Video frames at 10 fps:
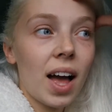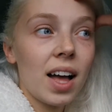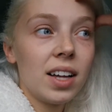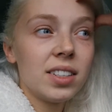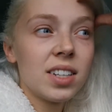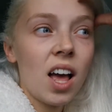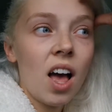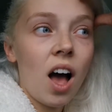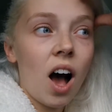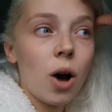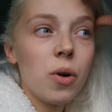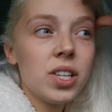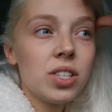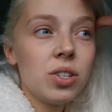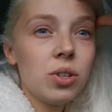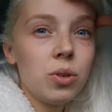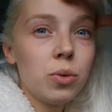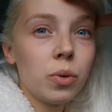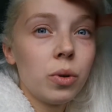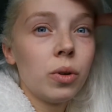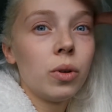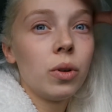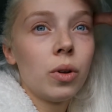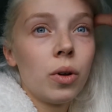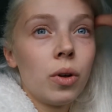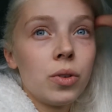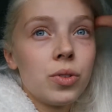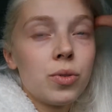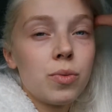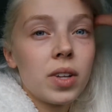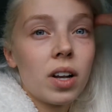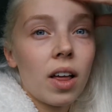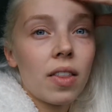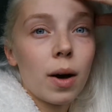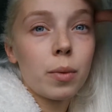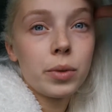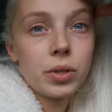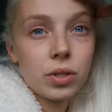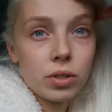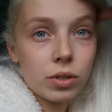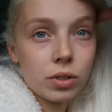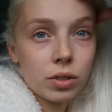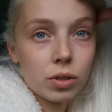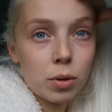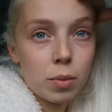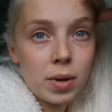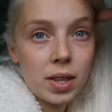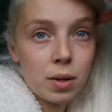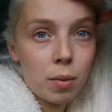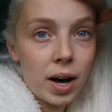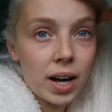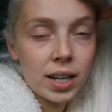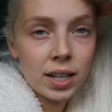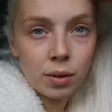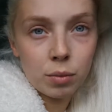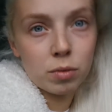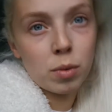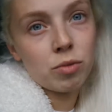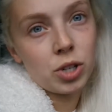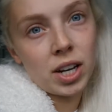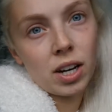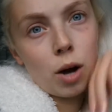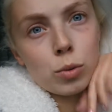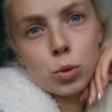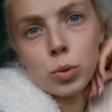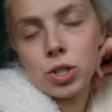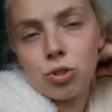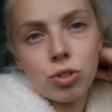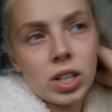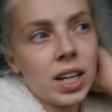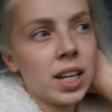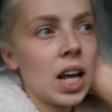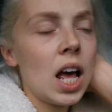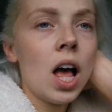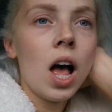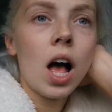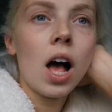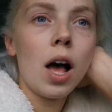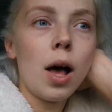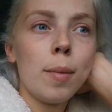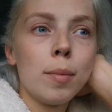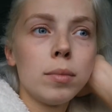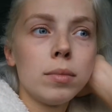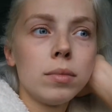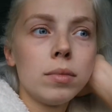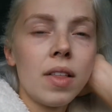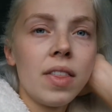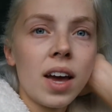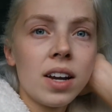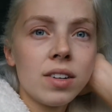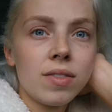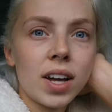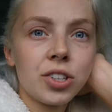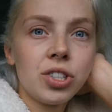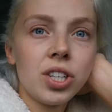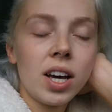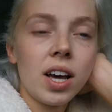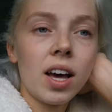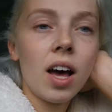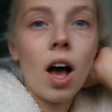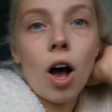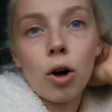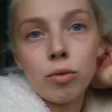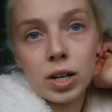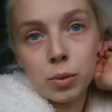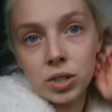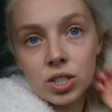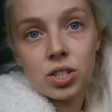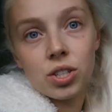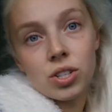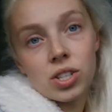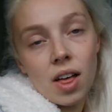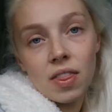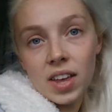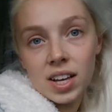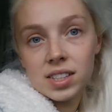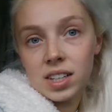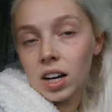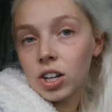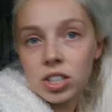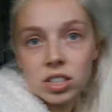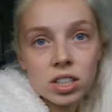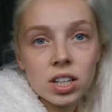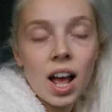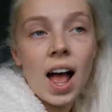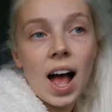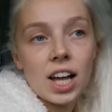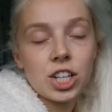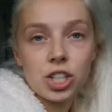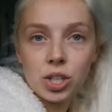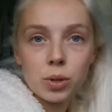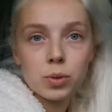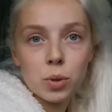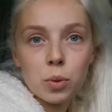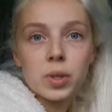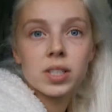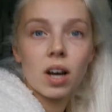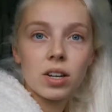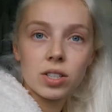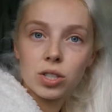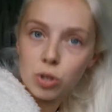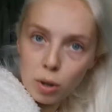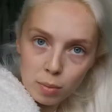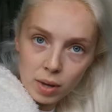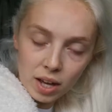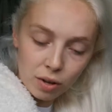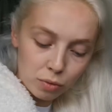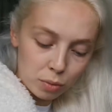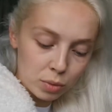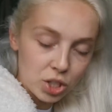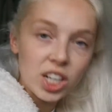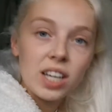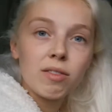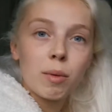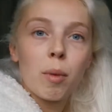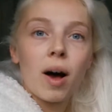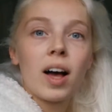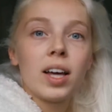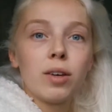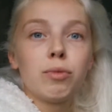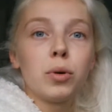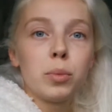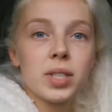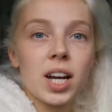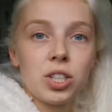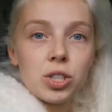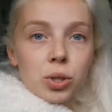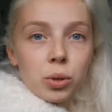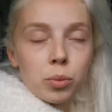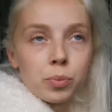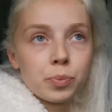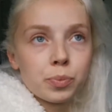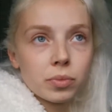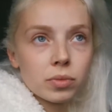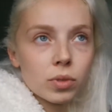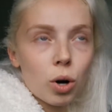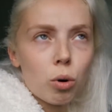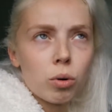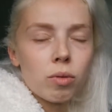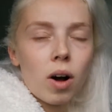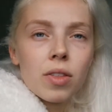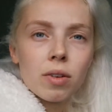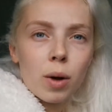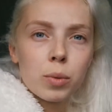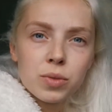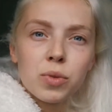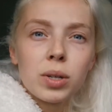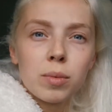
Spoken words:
And I always knew something like that would come in the way of my running. I was always struggling. At the end of last year, I really wanted to do certain things and I couldn't, and I knew it was always going to stop me from achieving my full potential, or rather I was